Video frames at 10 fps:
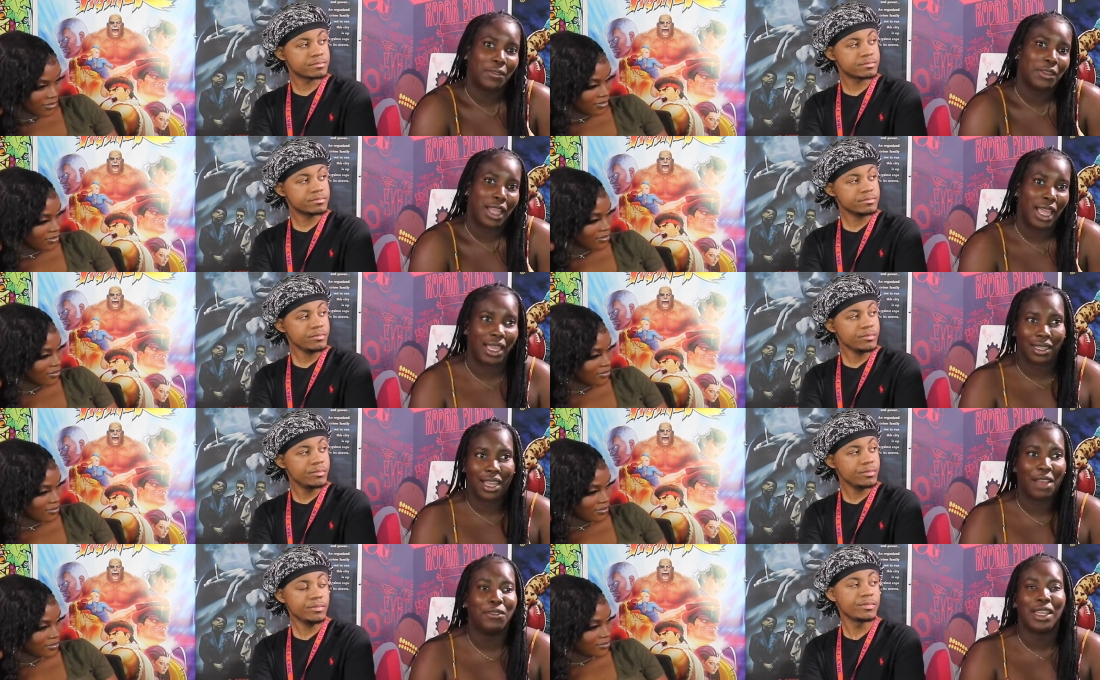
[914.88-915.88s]
Speaker 1: for like.
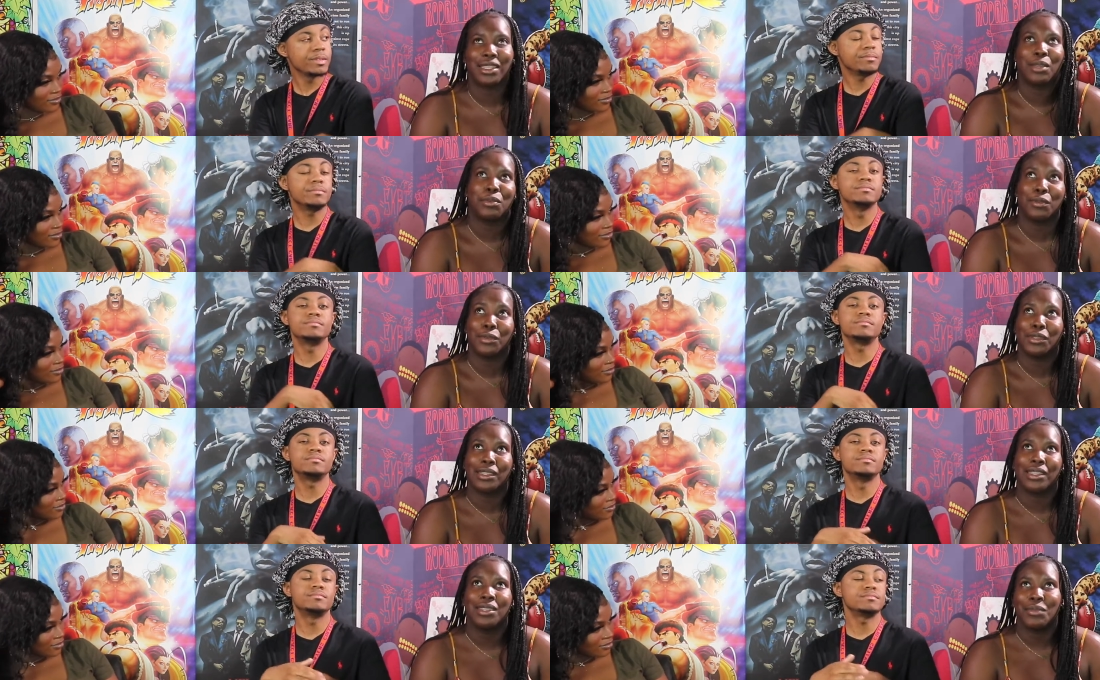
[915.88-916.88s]
I feel like some people
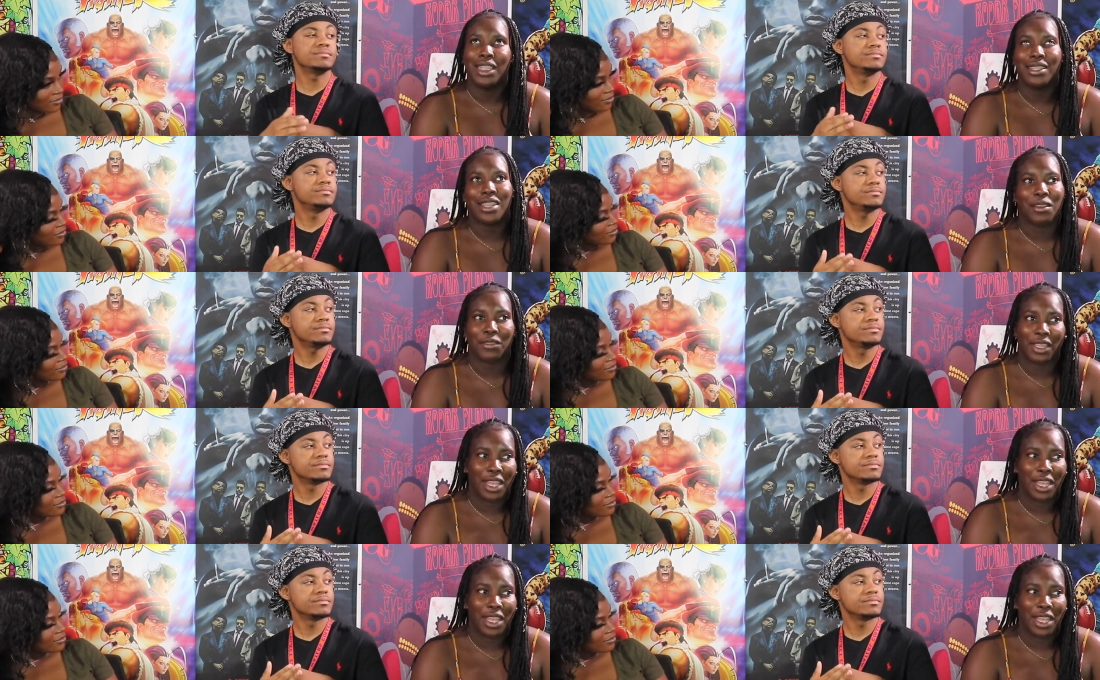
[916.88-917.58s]
say it for